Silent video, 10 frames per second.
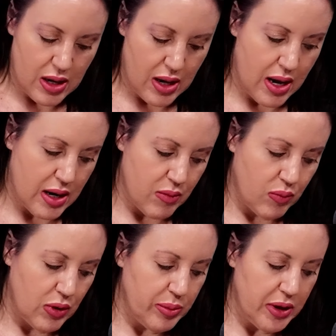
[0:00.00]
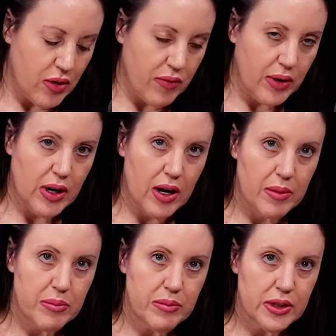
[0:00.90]
and it will be
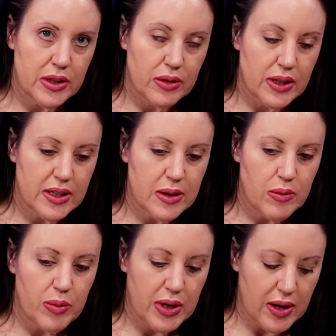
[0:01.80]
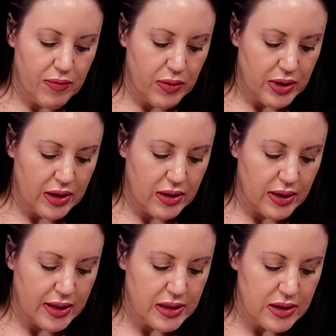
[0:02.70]
overcome. So let's see what we get for the
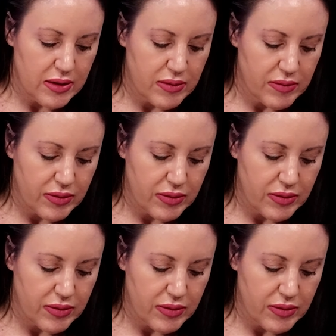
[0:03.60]
collective.